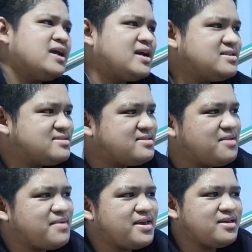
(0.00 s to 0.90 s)

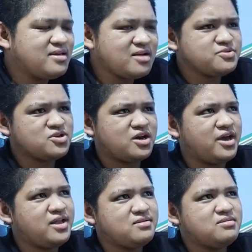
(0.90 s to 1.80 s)
Kasi mahirap siya
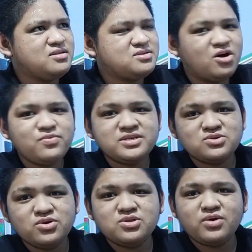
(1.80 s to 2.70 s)
and it's always
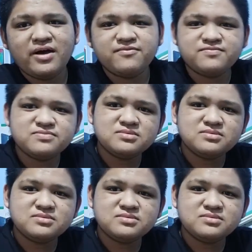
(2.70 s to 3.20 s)
good to have